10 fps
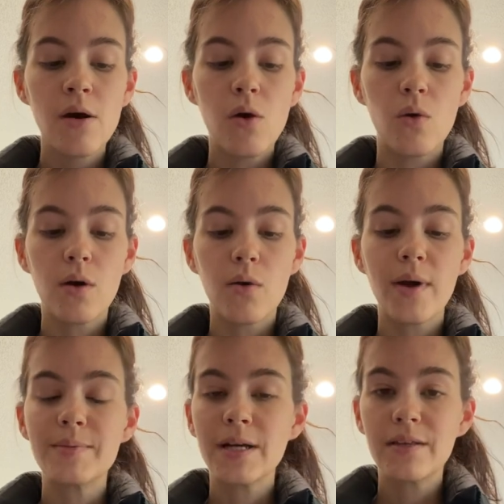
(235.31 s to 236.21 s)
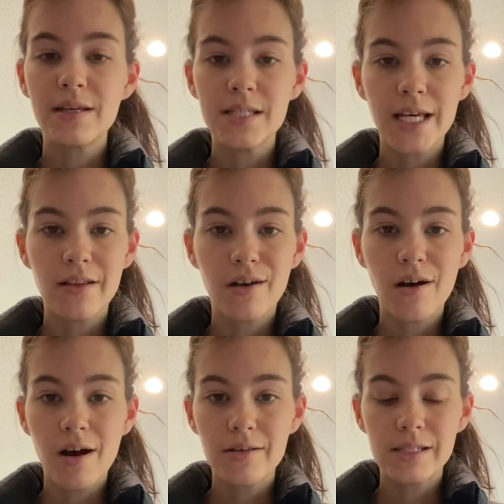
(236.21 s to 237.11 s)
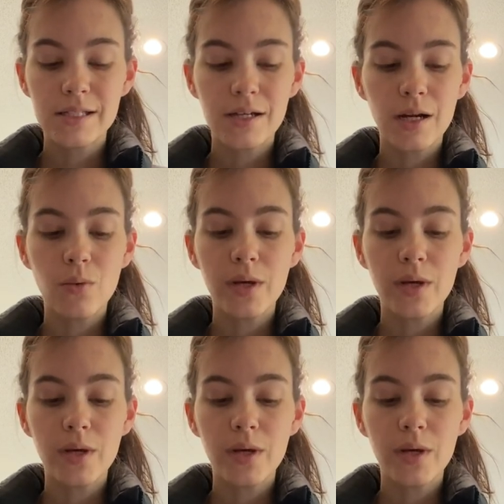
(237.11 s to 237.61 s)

or wipe down the inside of the car, the steering